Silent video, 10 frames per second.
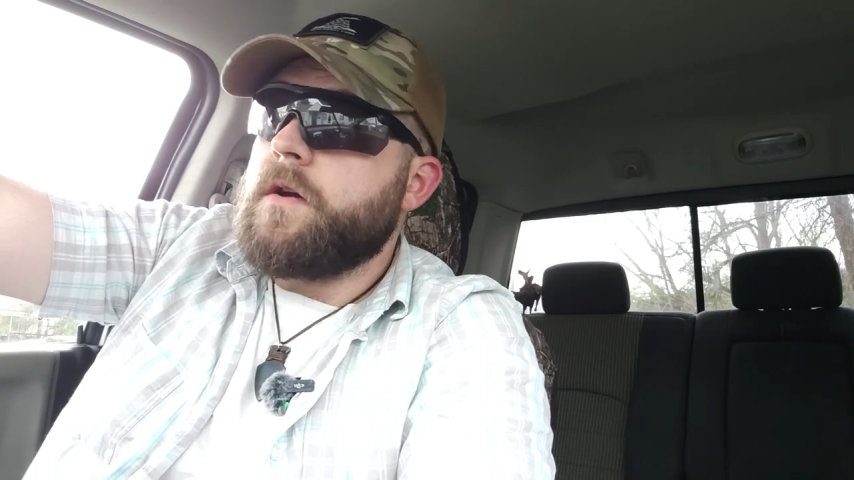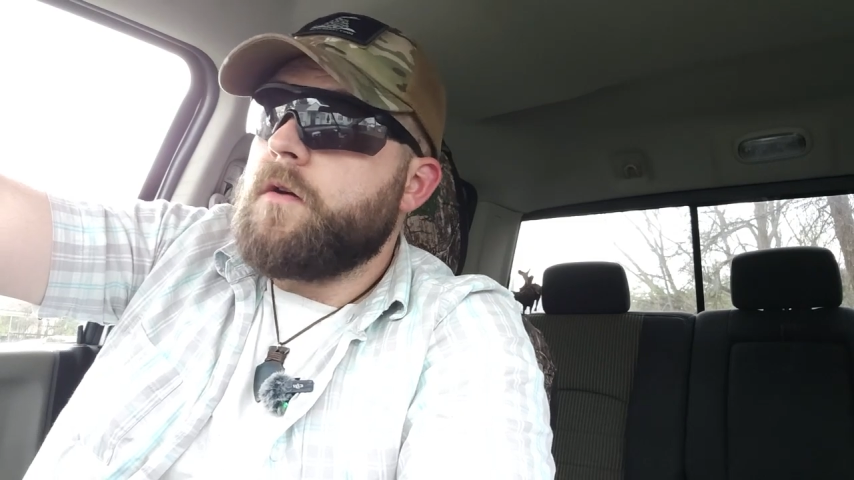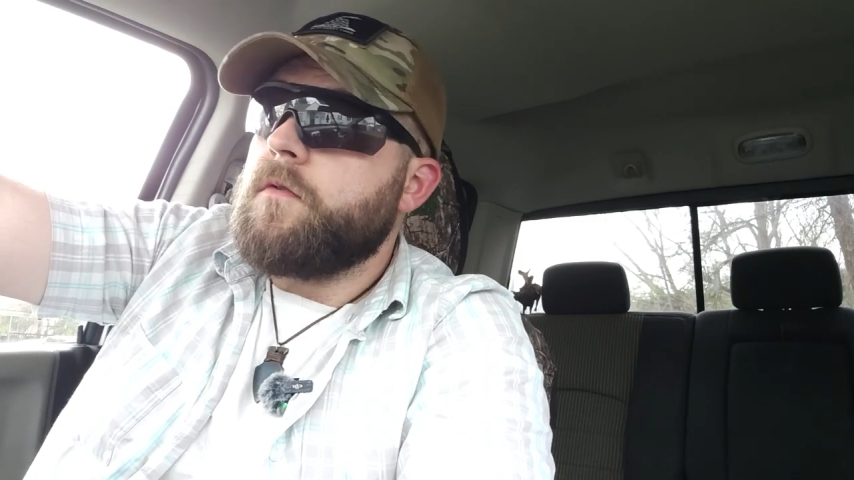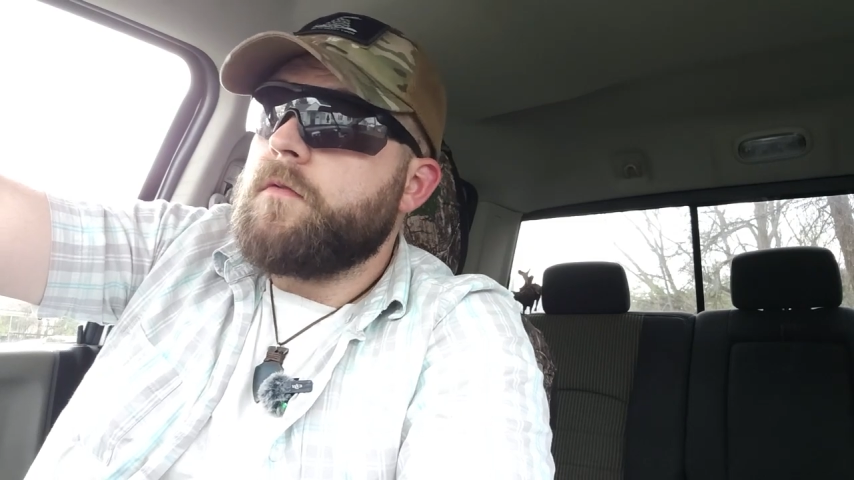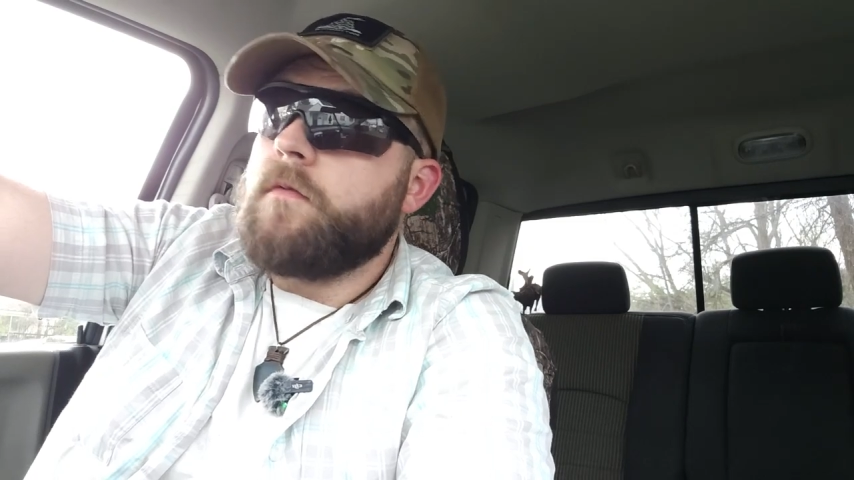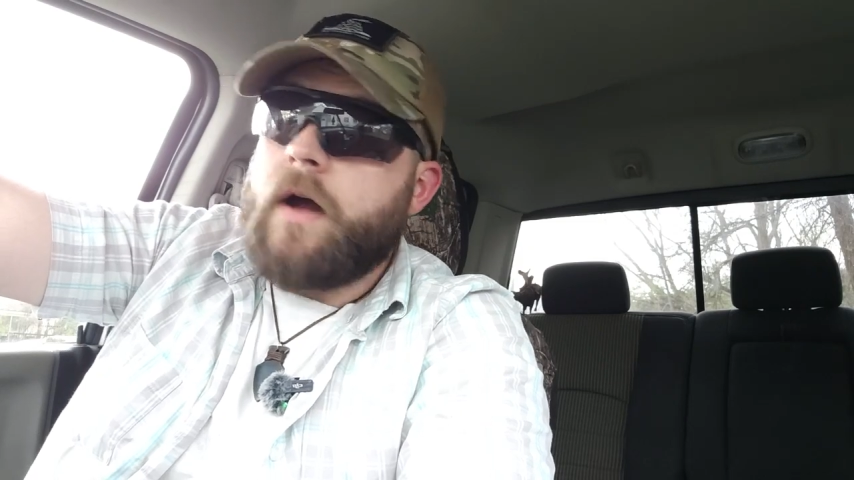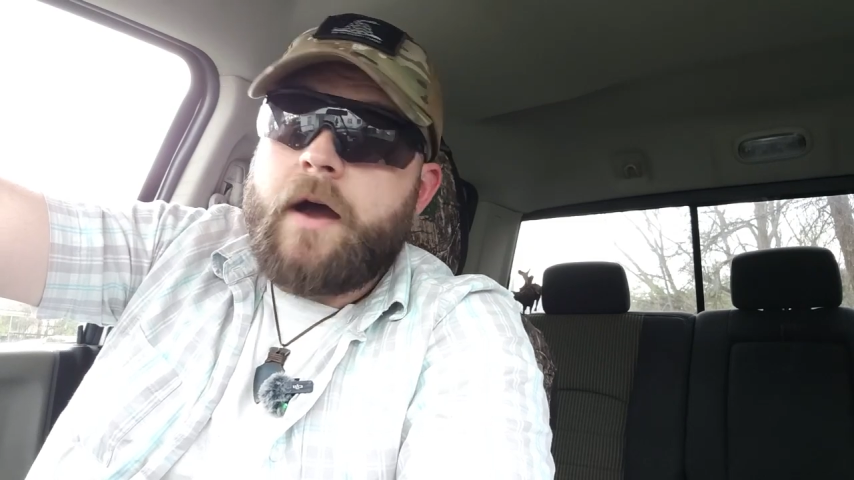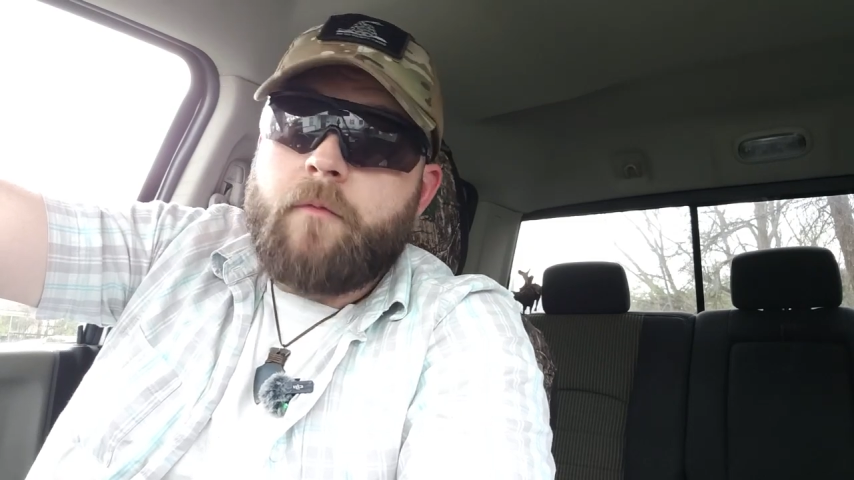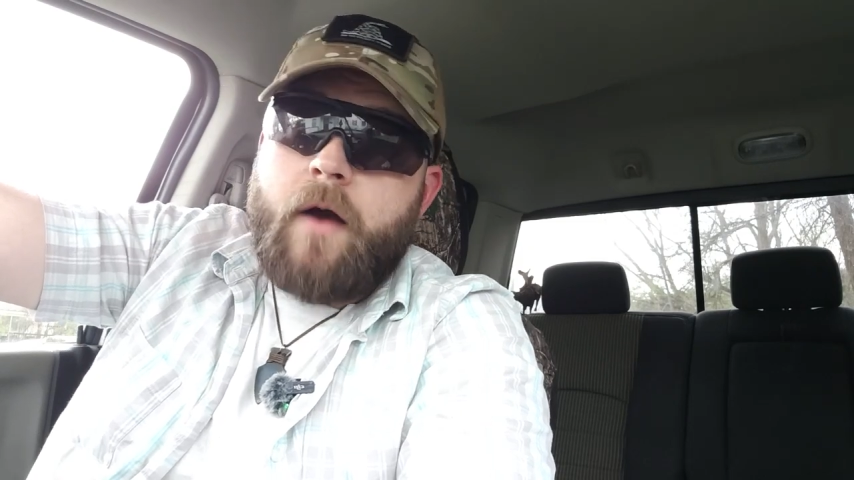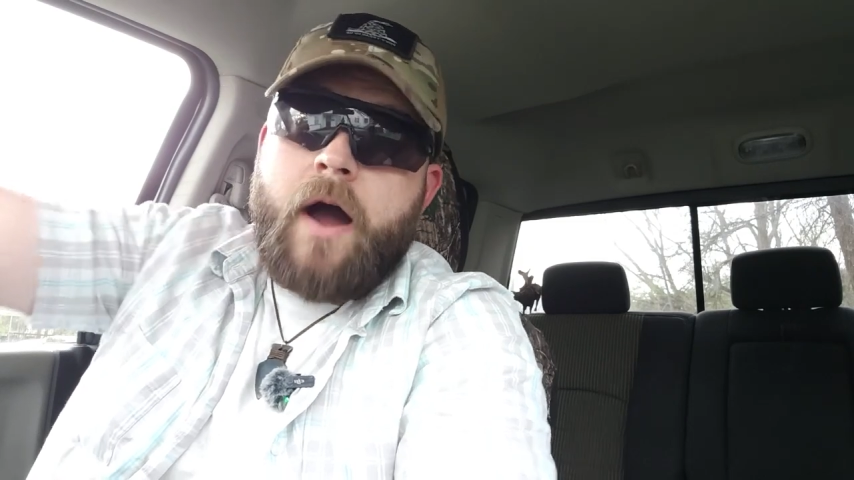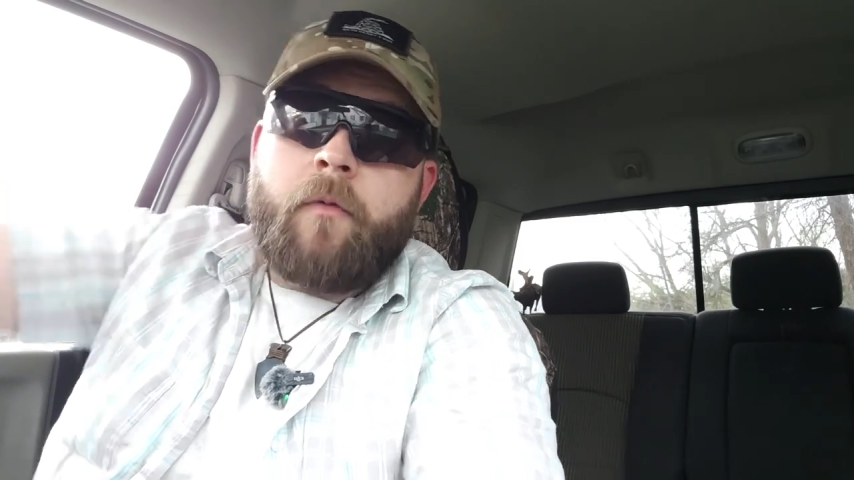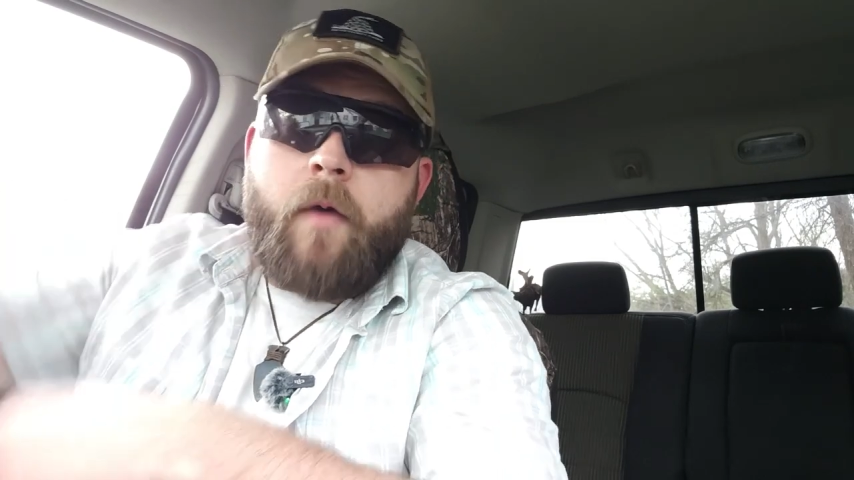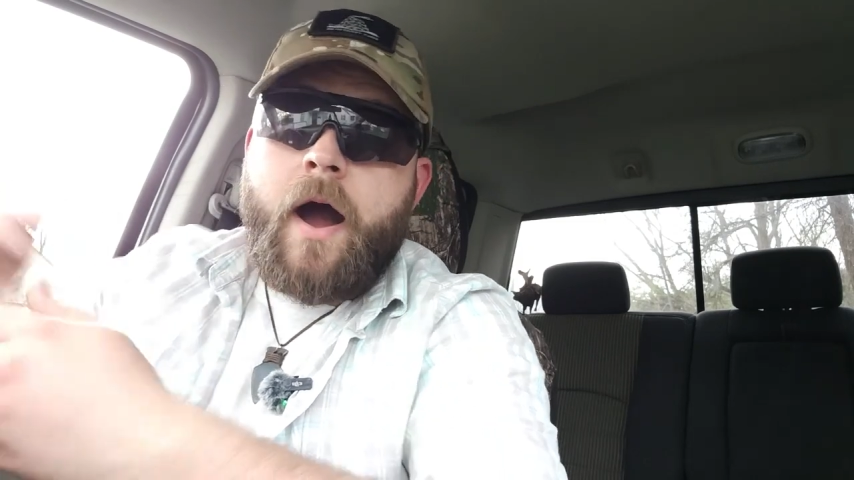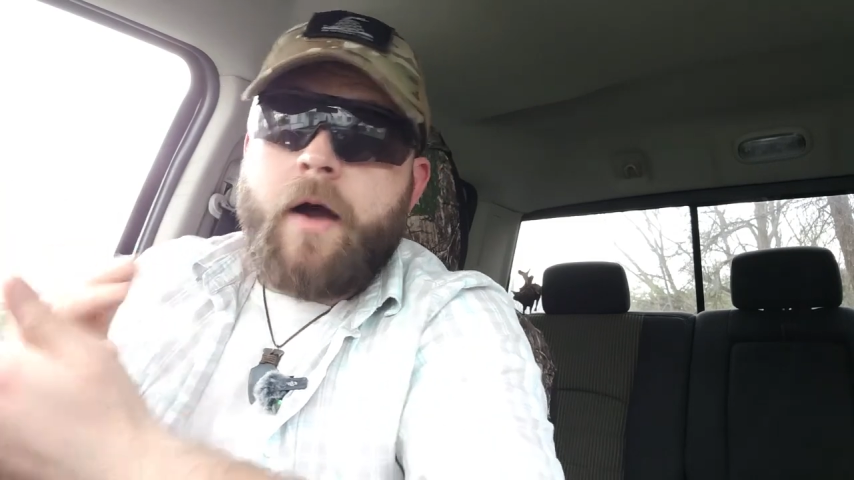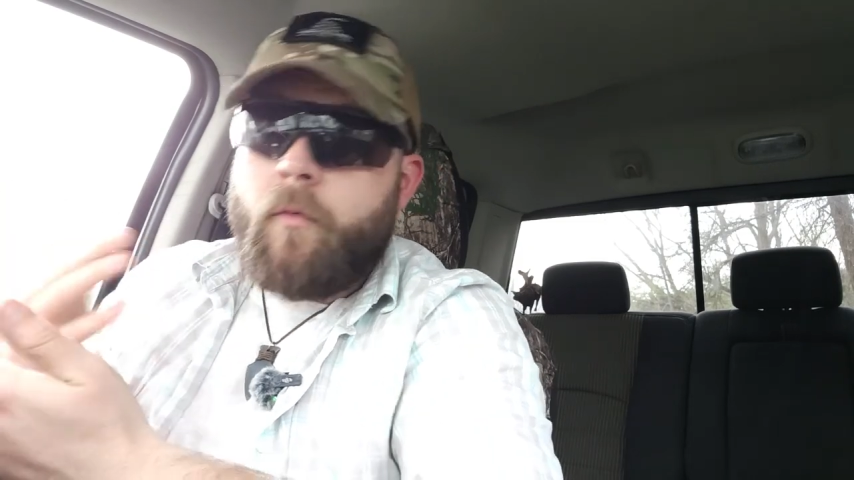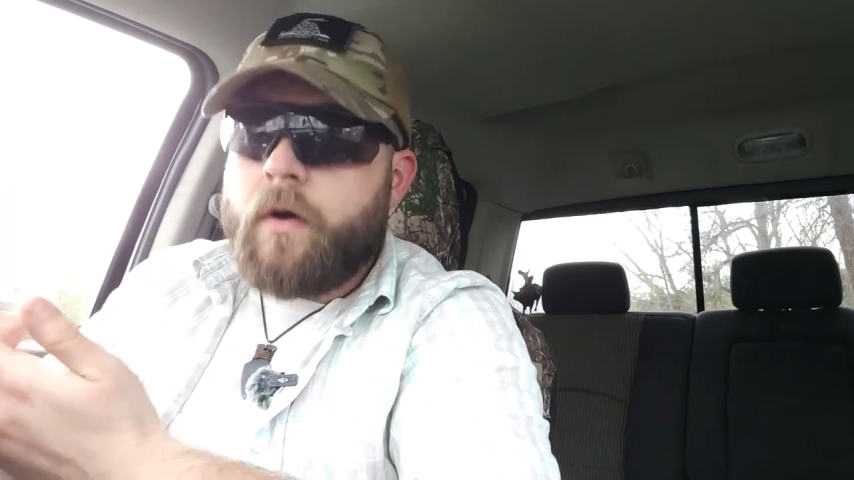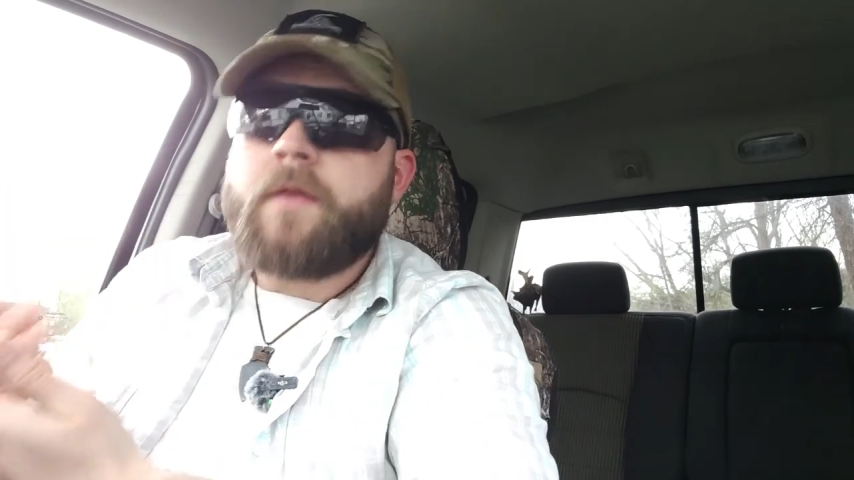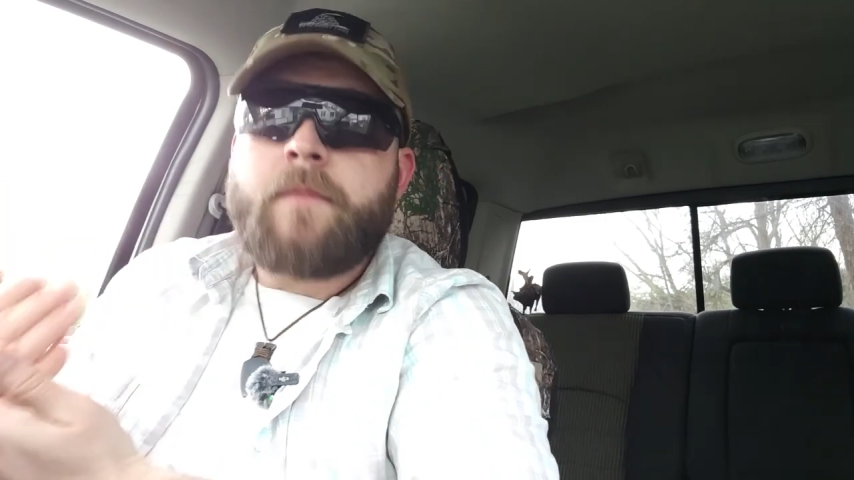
you know, I want